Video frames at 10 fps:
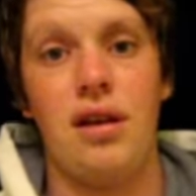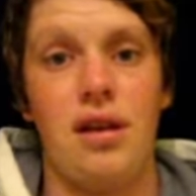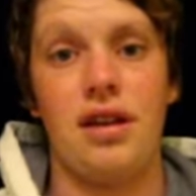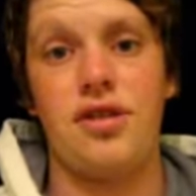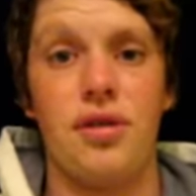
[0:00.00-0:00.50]

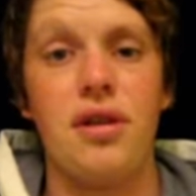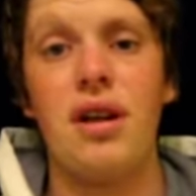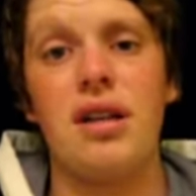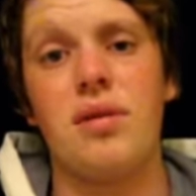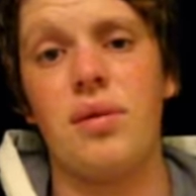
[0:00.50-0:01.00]
He gets
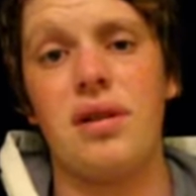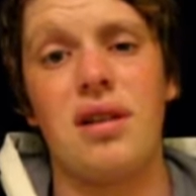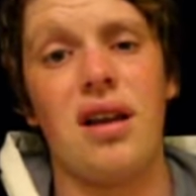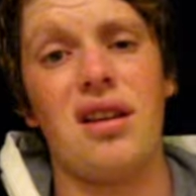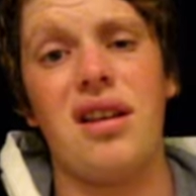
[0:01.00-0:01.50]
reunited with
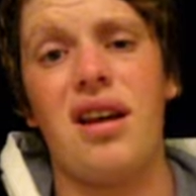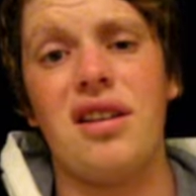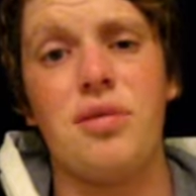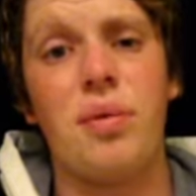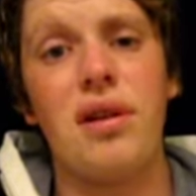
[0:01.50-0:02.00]
his dad,
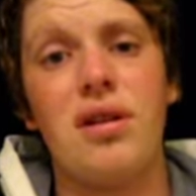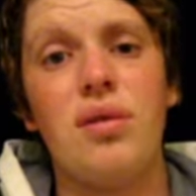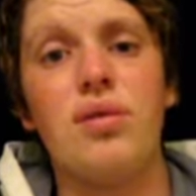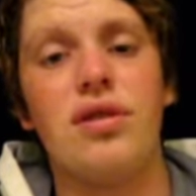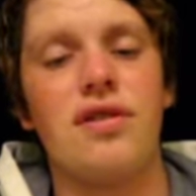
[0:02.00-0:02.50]
and it's pretty
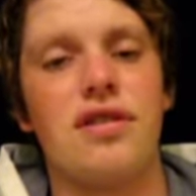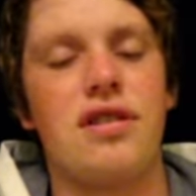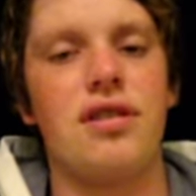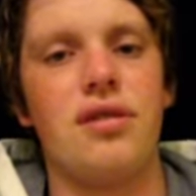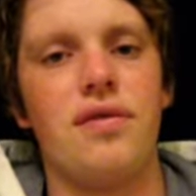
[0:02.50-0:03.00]
cool to
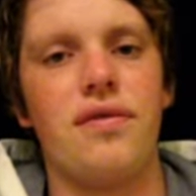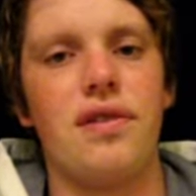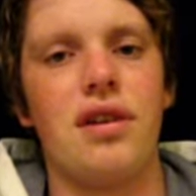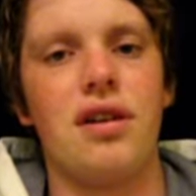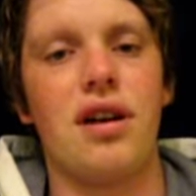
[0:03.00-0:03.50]

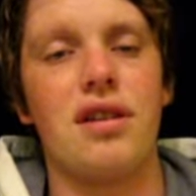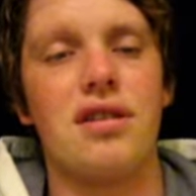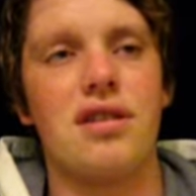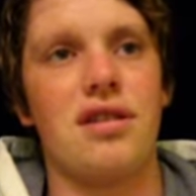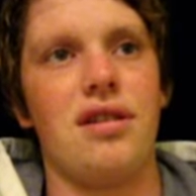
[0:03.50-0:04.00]
figure
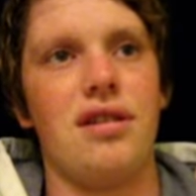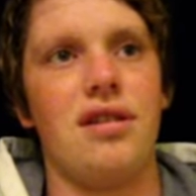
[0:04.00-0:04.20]
out